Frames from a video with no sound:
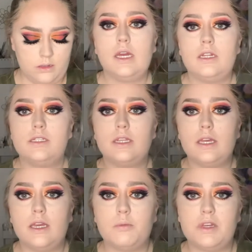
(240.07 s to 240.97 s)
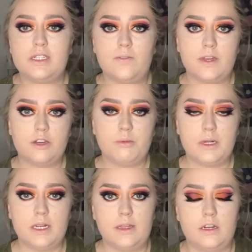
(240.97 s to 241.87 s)
It is the Pacifica
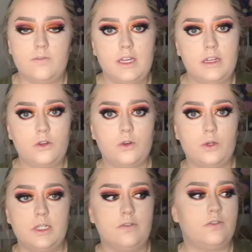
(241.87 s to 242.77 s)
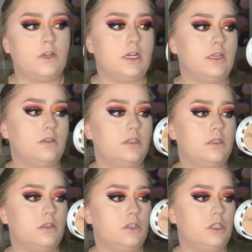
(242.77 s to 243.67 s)
brand. They are vegan and cruelty free, and this is
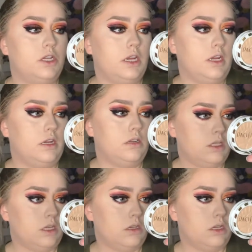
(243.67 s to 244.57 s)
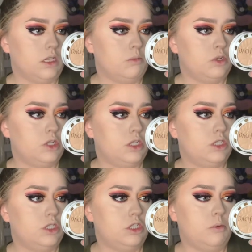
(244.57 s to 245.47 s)
in the shade the Glimmer
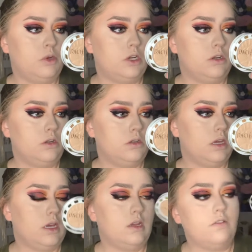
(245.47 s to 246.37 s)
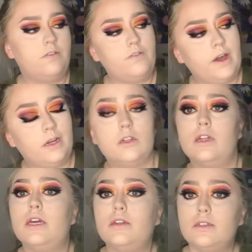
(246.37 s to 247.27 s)
Shimmer and
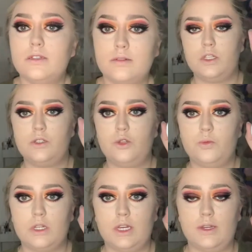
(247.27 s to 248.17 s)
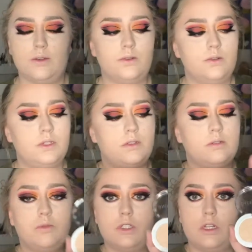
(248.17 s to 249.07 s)
Firelit. Super cute. So I'm
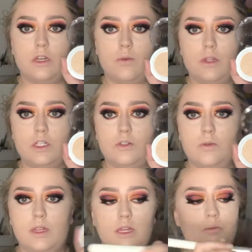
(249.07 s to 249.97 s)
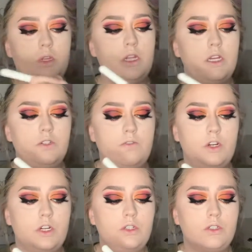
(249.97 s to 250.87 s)
just gonna go into the blush
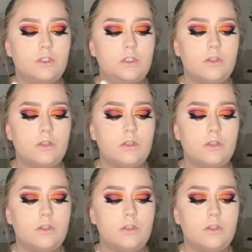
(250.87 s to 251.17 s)
first,